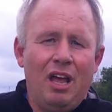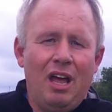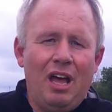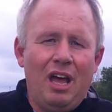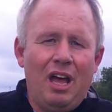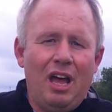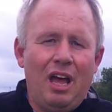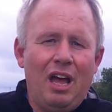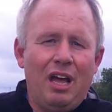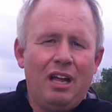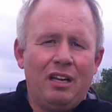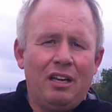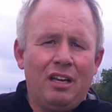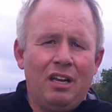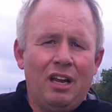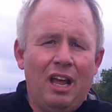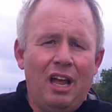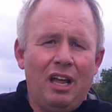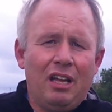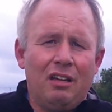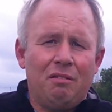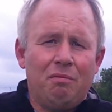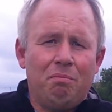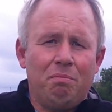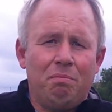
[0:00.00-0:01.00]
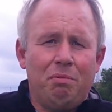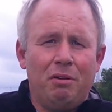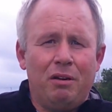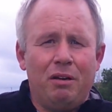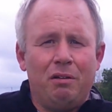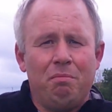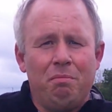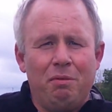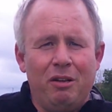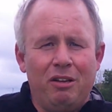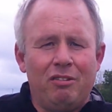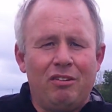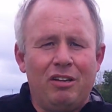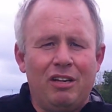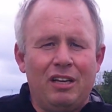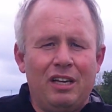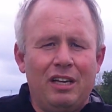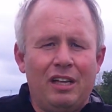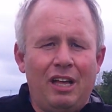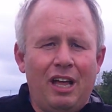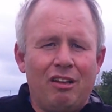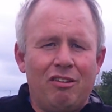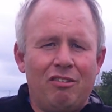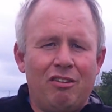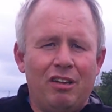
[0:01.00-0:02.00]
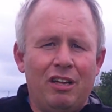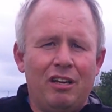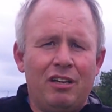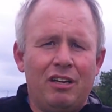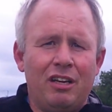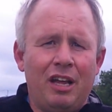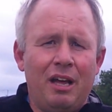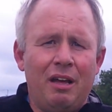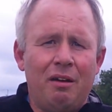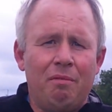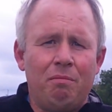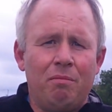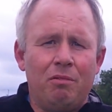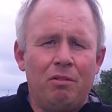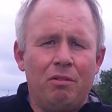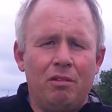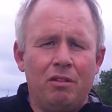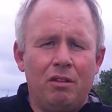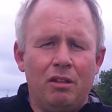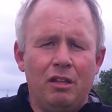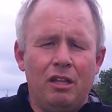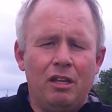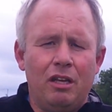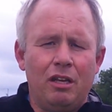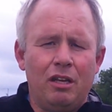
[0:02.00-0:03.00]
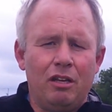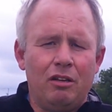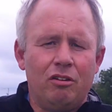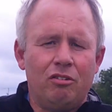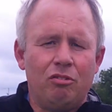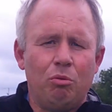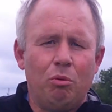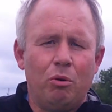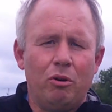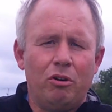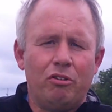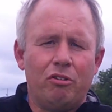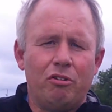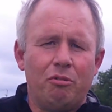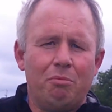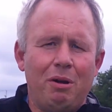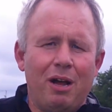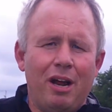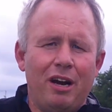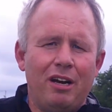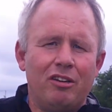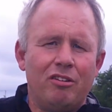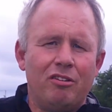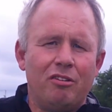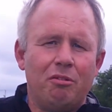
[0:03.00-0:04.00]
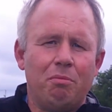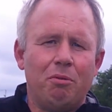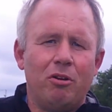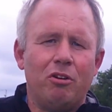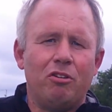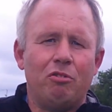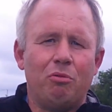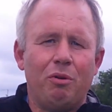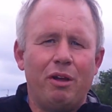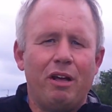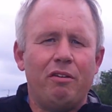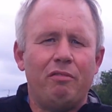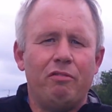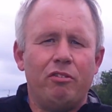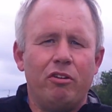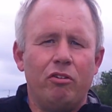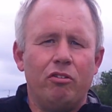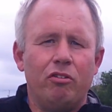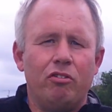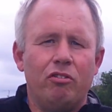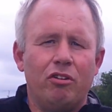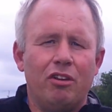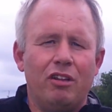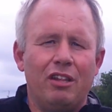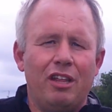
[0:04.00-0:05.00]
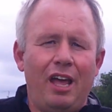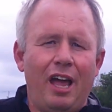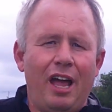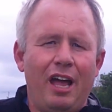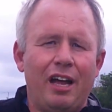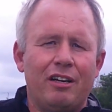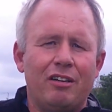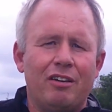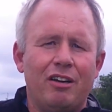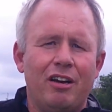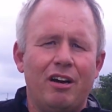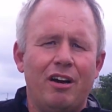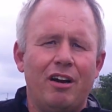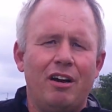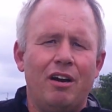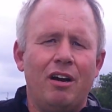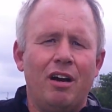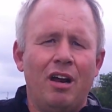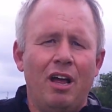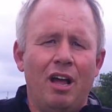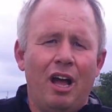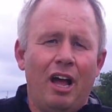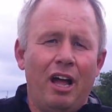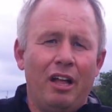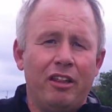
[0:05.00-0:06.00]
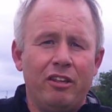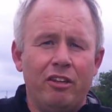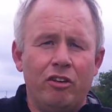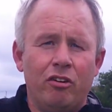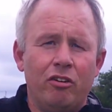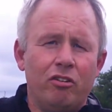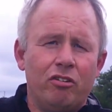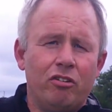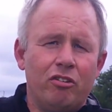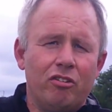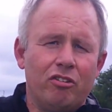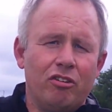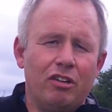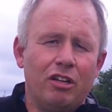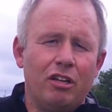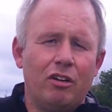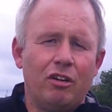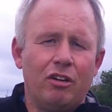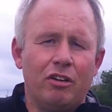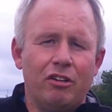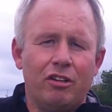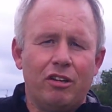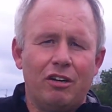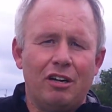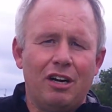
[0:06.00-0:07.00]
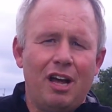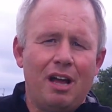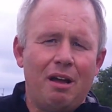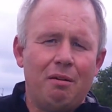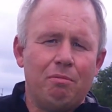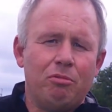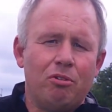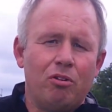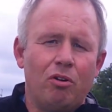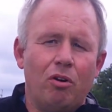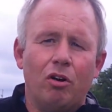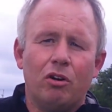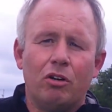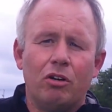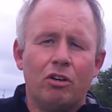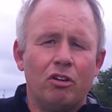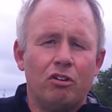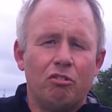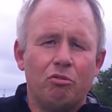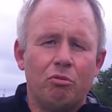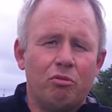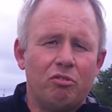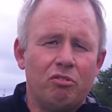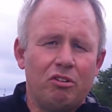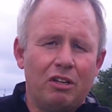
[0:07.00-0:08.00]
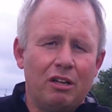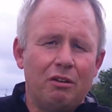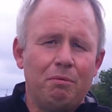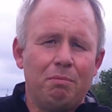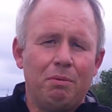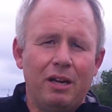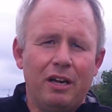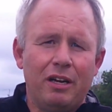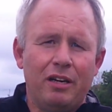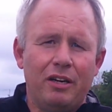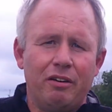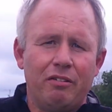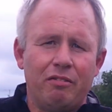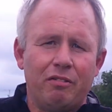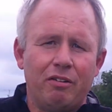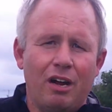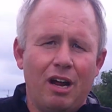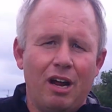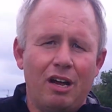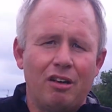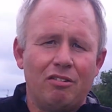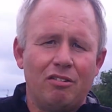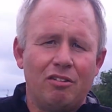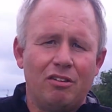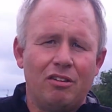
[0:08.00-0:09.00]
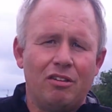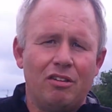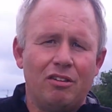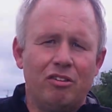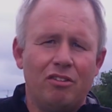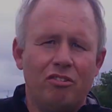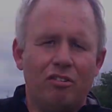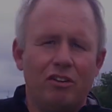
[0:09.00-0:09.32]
And basically that's it. The swards are managed about 12 ewes to the hectare, and the ewes have still got their lambs on because we've still plenty of grass in this